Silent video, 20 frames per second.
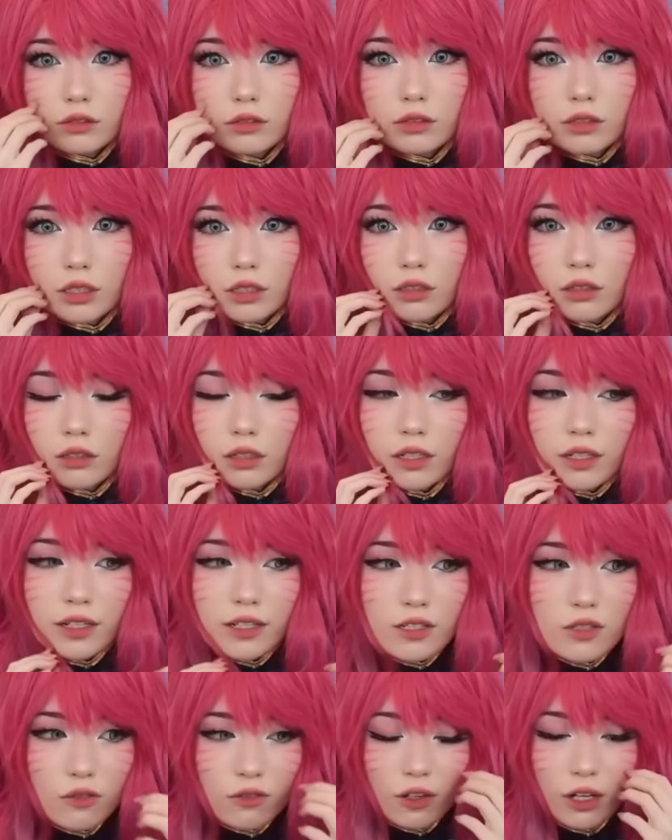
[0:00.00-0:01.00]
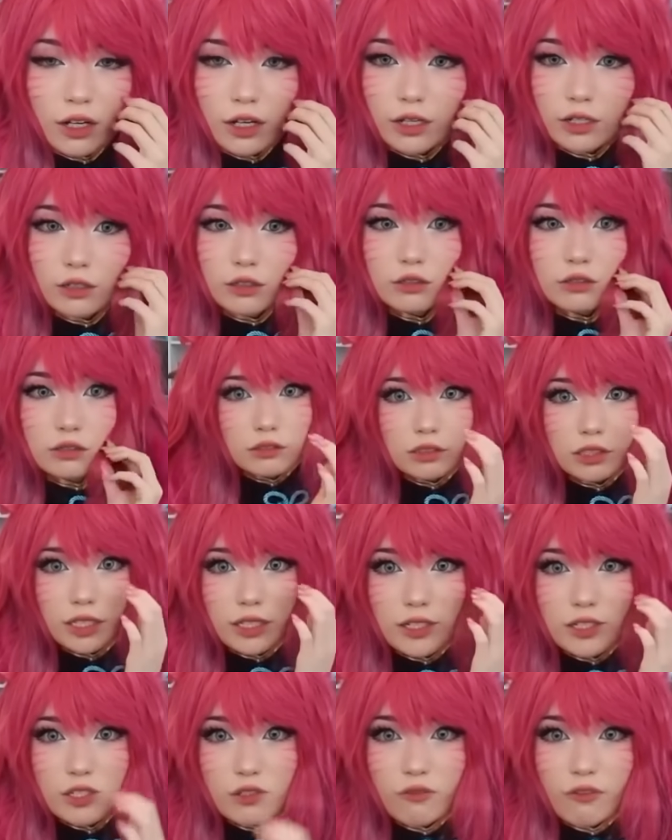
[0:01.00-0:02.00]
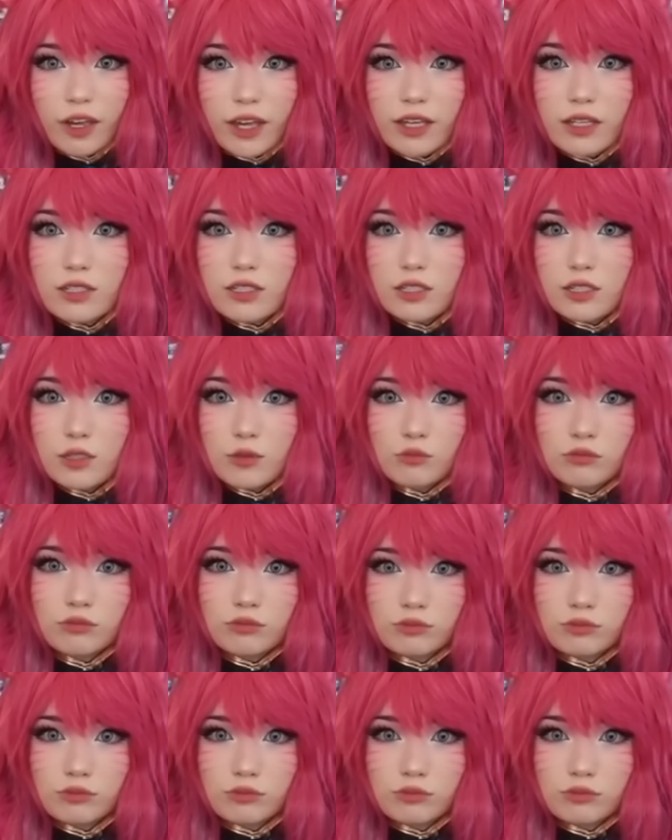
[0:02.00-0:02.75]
I think it's fine. Cheddar's face.